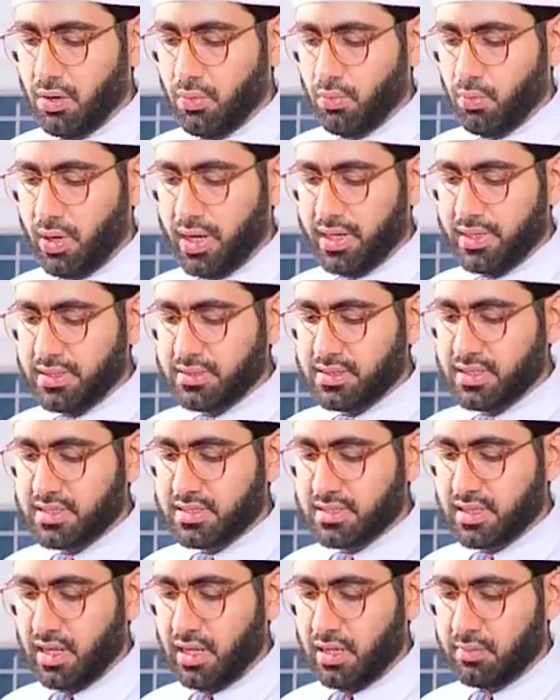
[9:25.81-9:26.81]
Why does
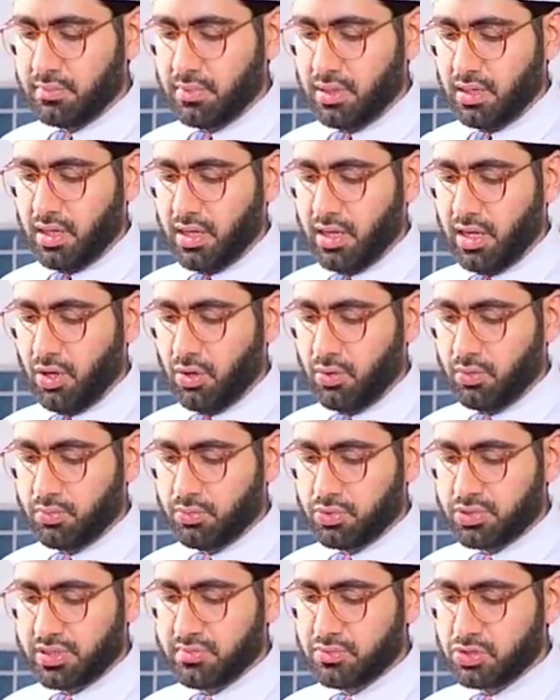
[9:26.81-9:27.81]
Islam allow
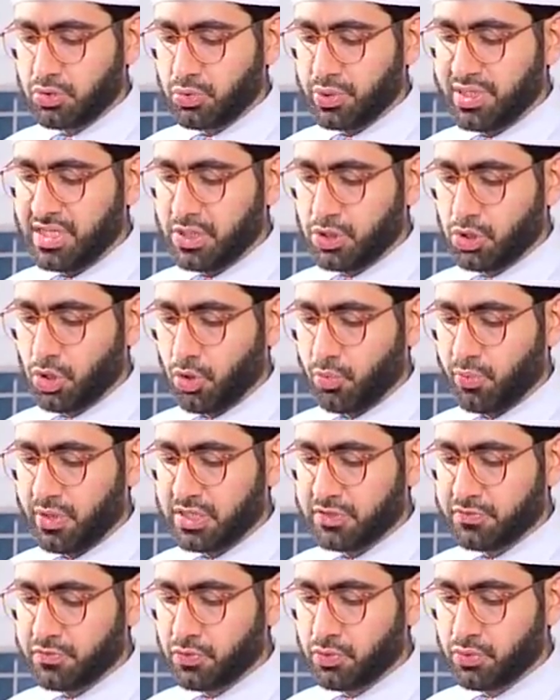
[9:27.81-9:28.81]
Muslims to eat
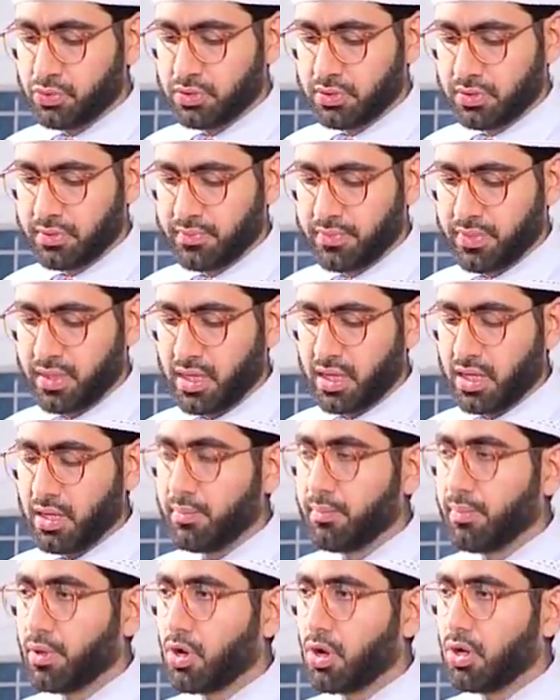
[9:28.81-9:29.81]
non-veg food?
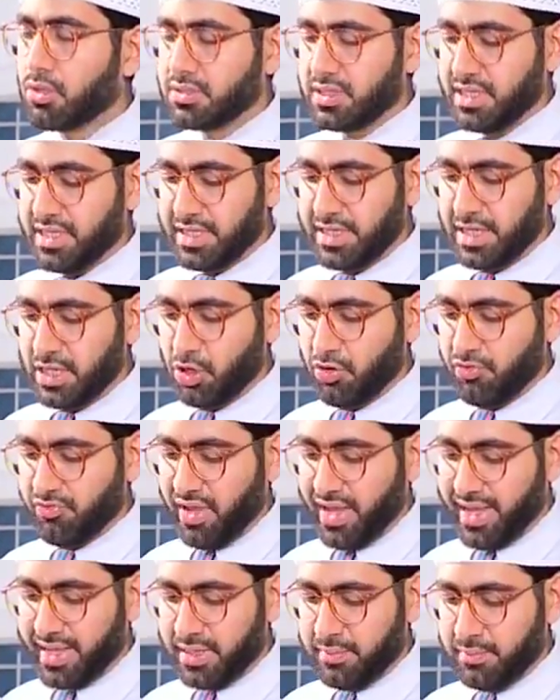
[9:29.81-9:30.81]
Because eating of
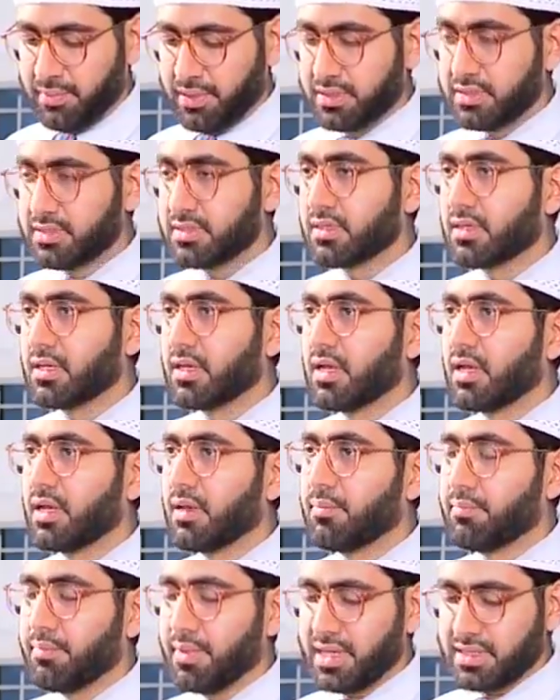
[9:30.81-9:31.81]
animals
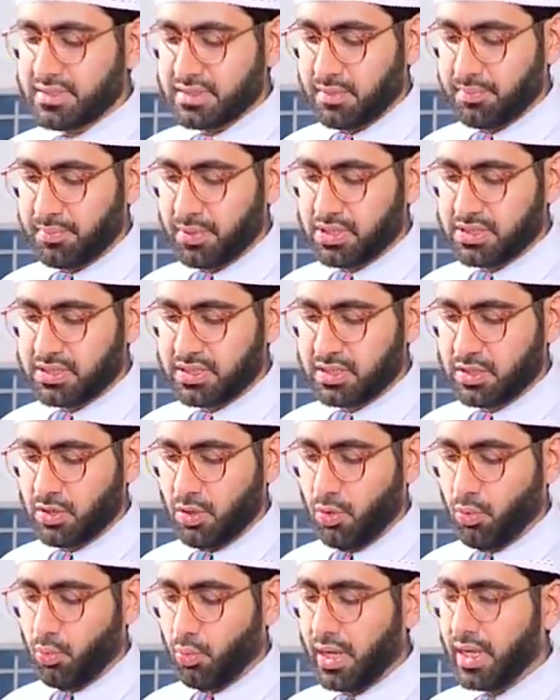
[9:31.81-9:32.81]
makes a
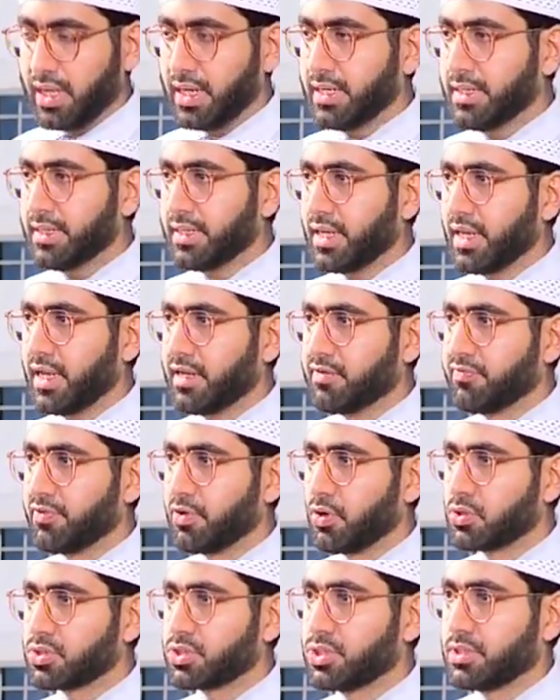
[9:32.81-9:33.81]
person violent and
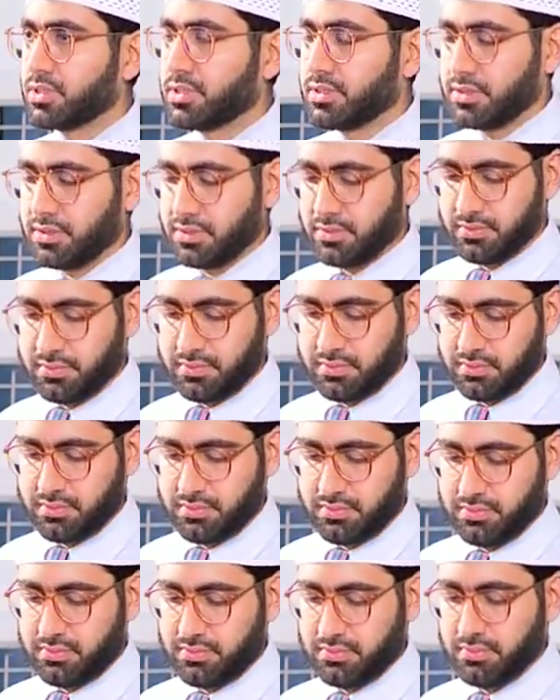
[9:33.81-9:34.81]
ferocious.
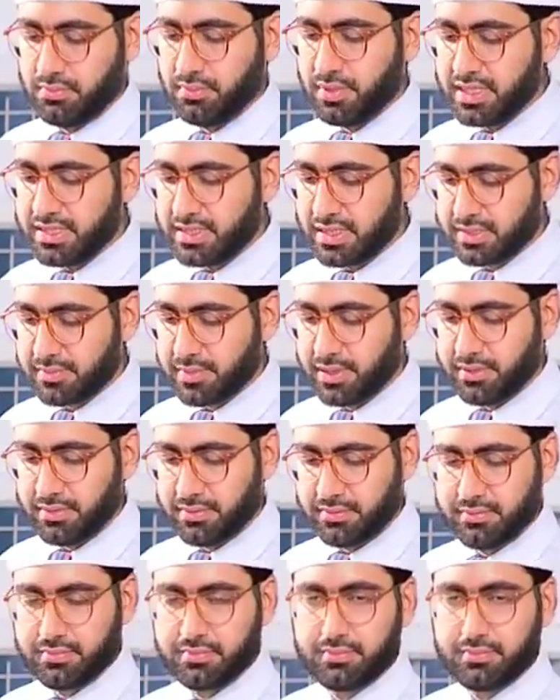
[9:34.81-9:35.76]
Please explain.